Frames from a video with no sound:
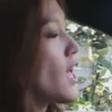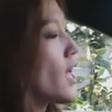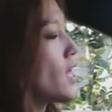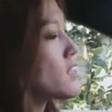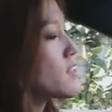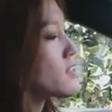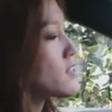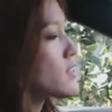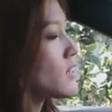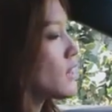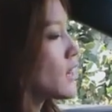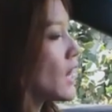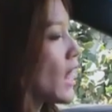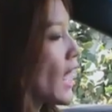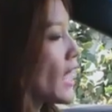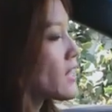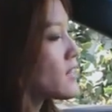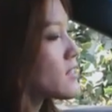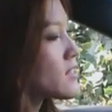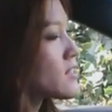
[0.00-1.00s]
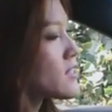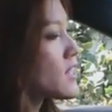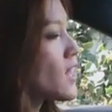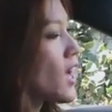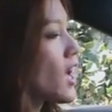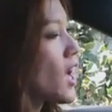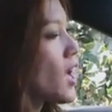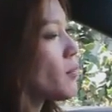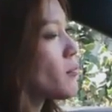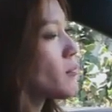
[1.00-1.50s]
as the lines
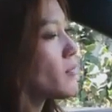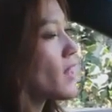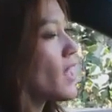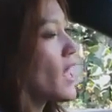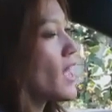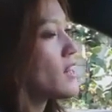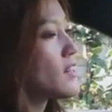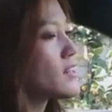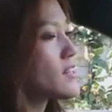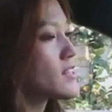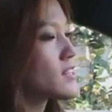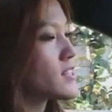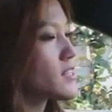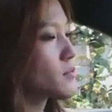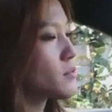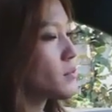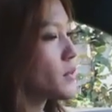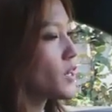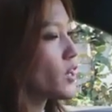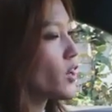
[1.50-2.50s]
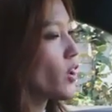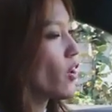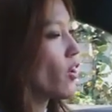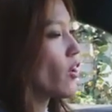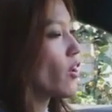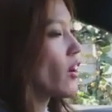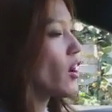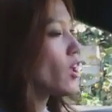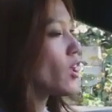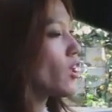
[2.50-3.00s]
come and
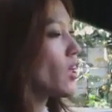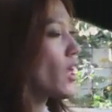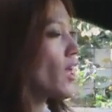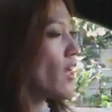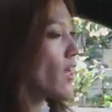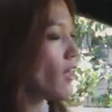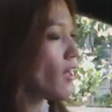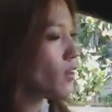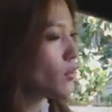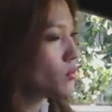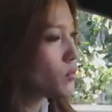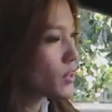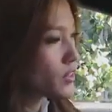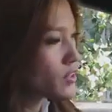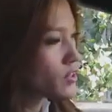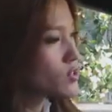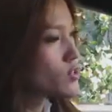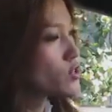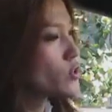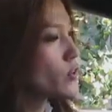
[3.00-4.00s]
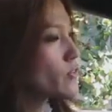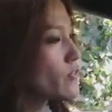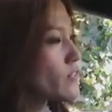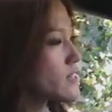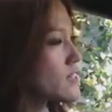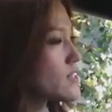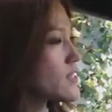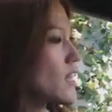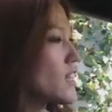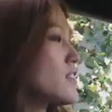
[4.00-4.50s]
disappear with a
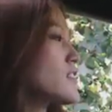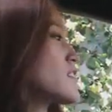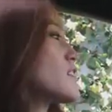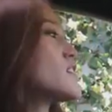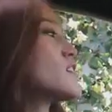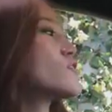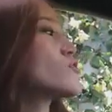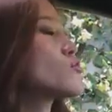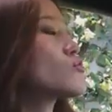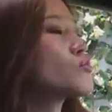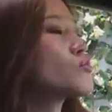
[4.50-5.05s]
surface that is